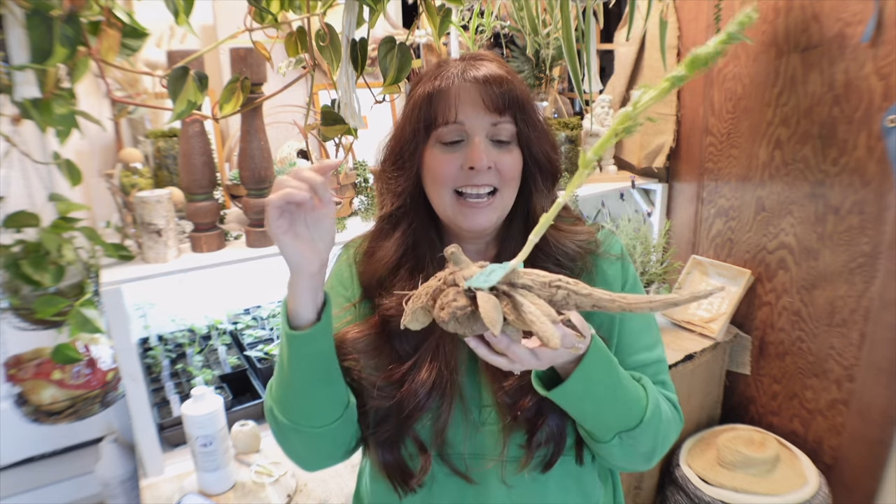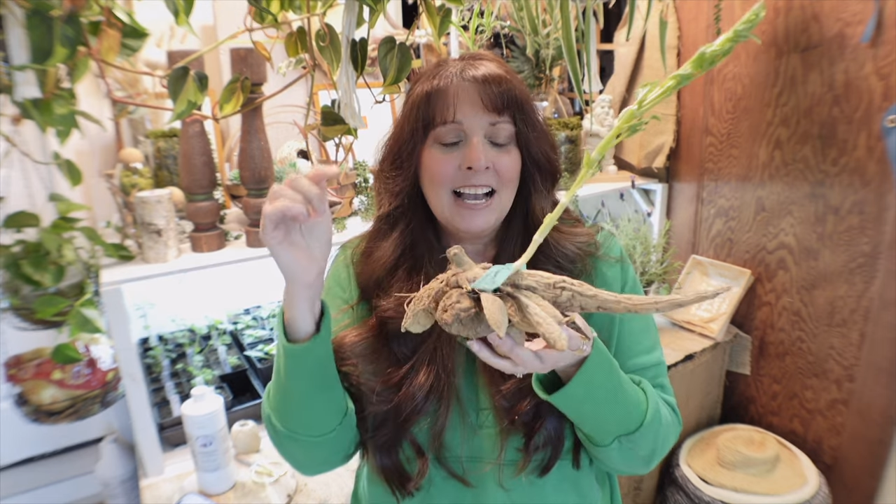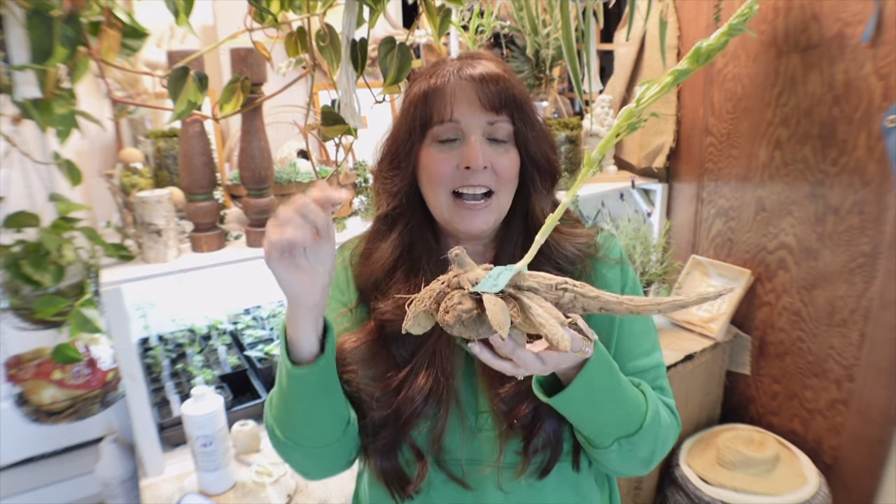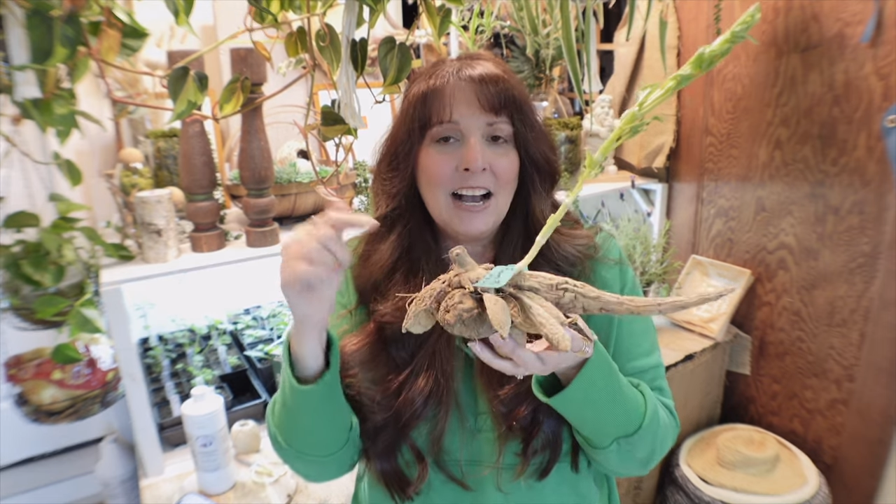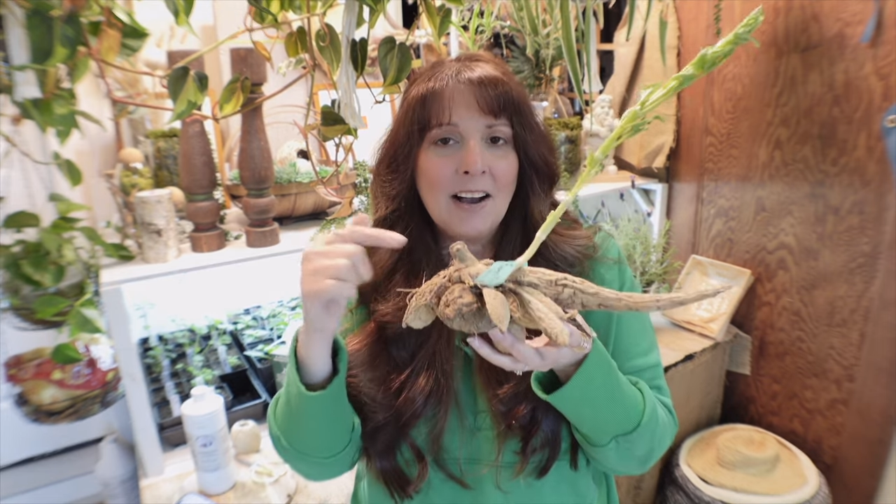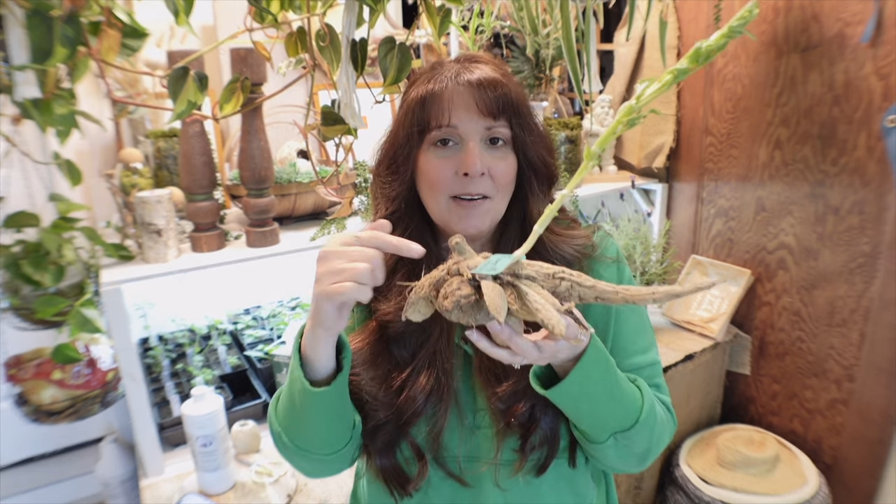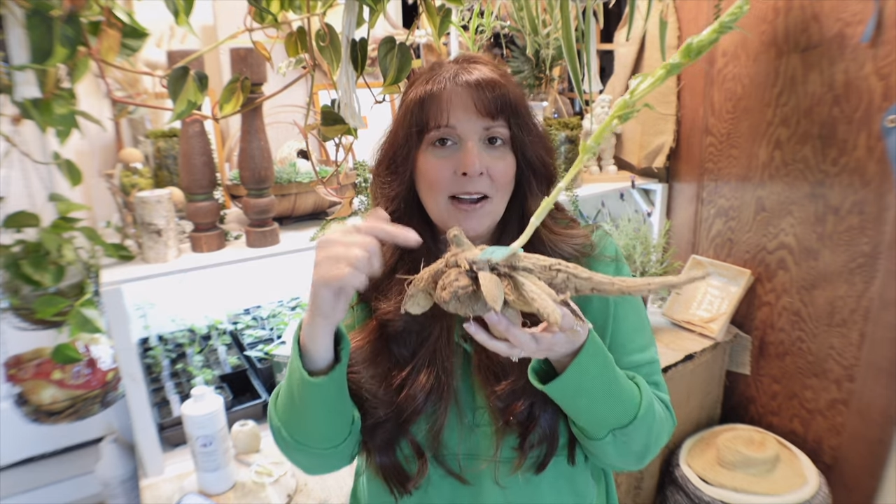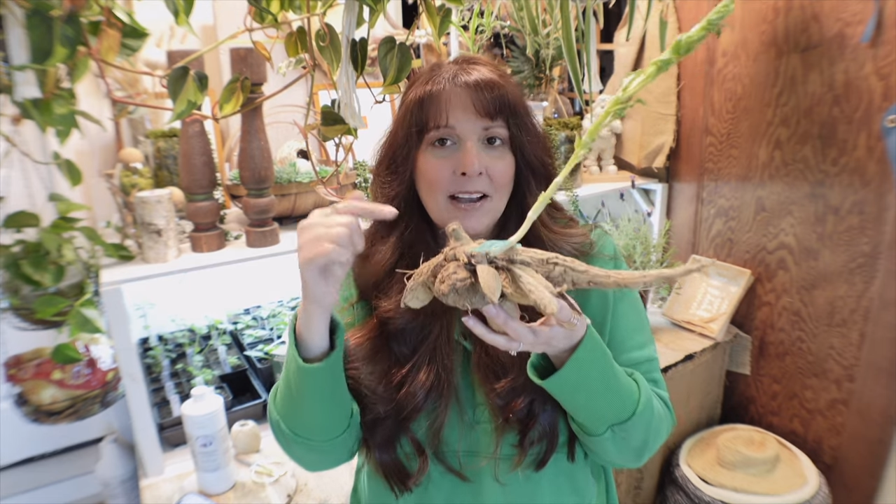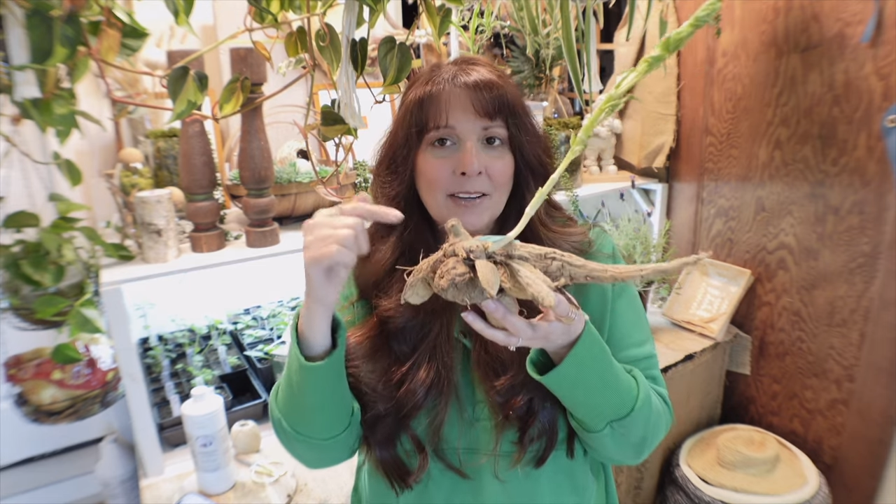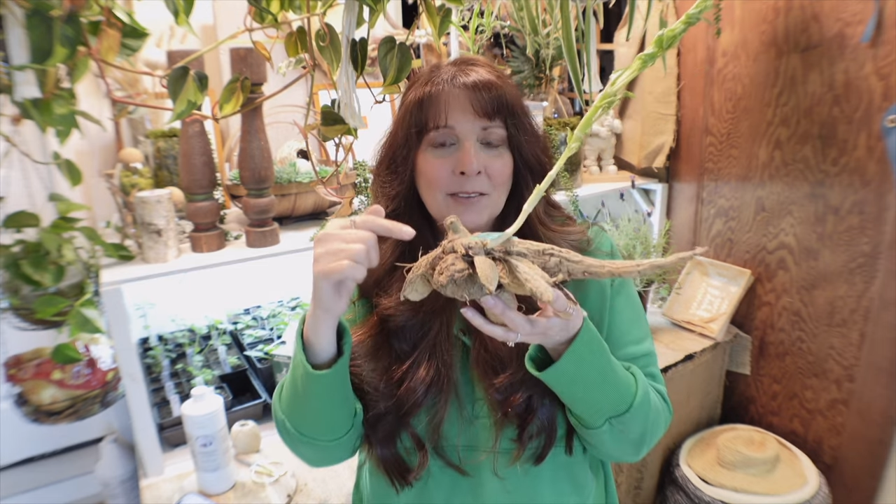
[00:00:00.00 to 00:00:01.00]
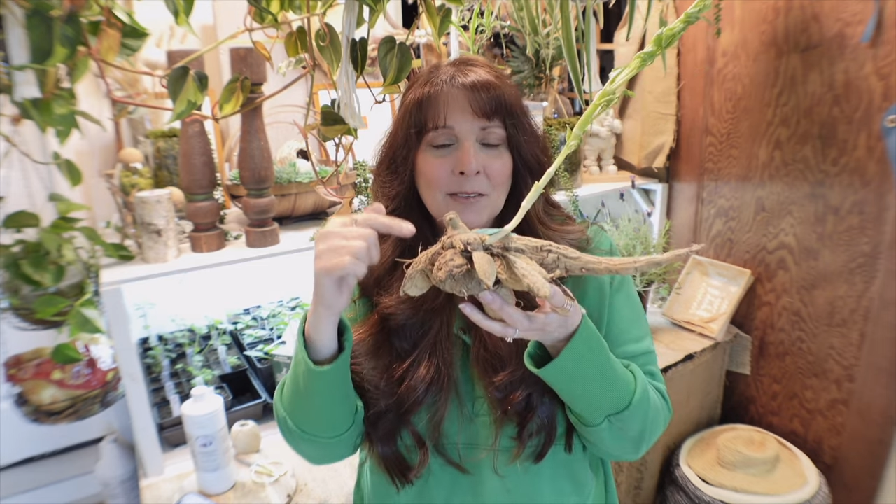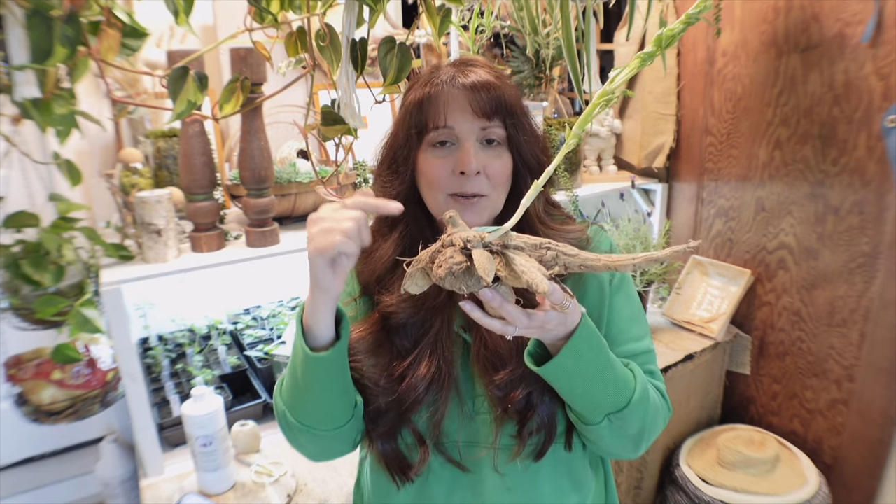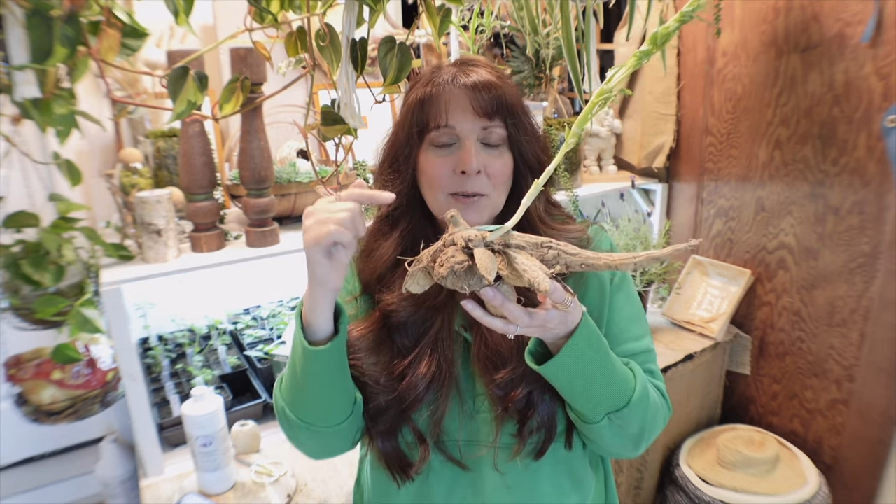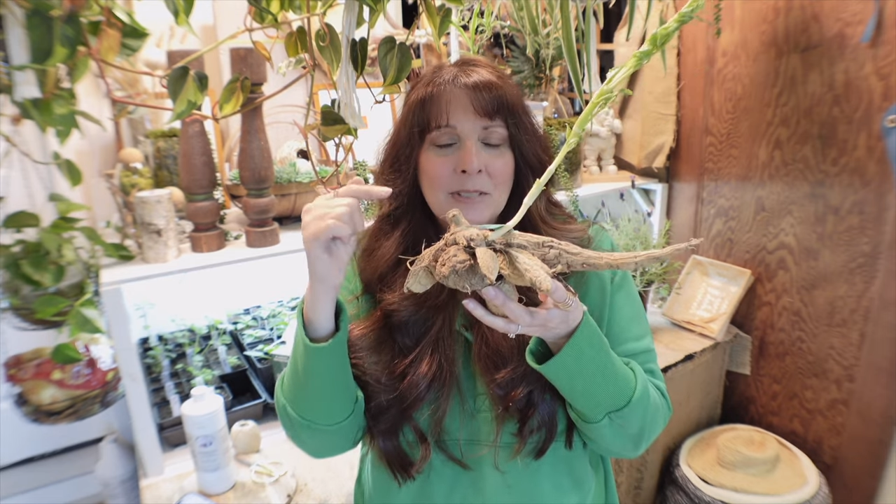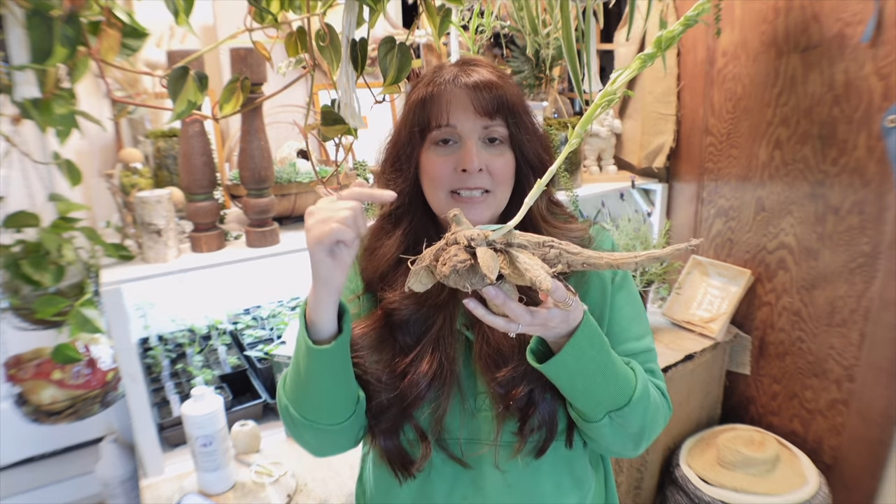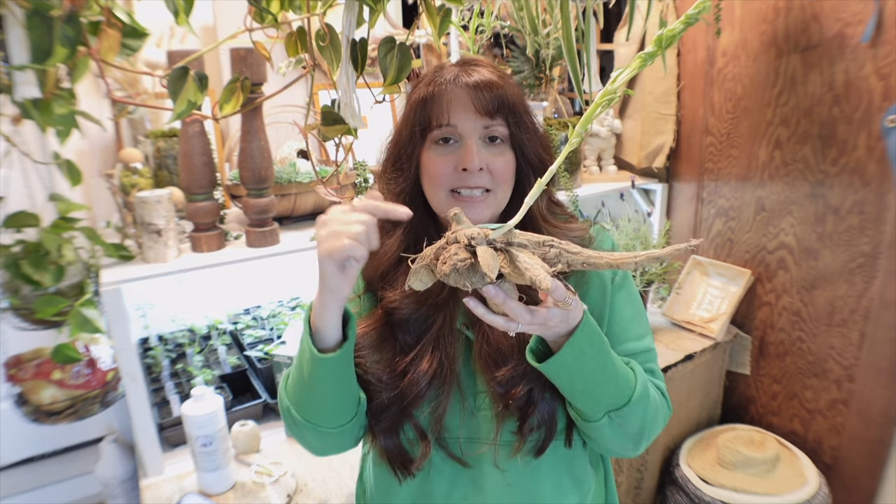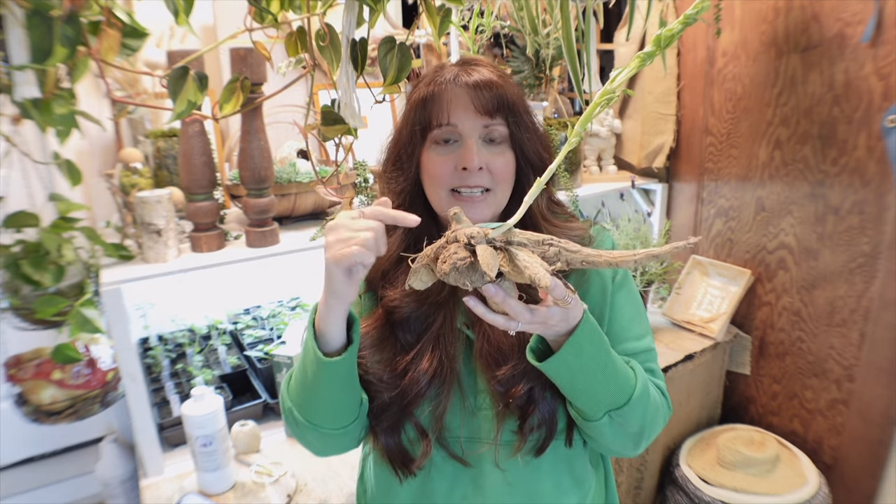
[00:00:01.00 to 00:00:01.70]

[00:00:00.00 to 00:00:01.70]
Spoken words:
how I grow these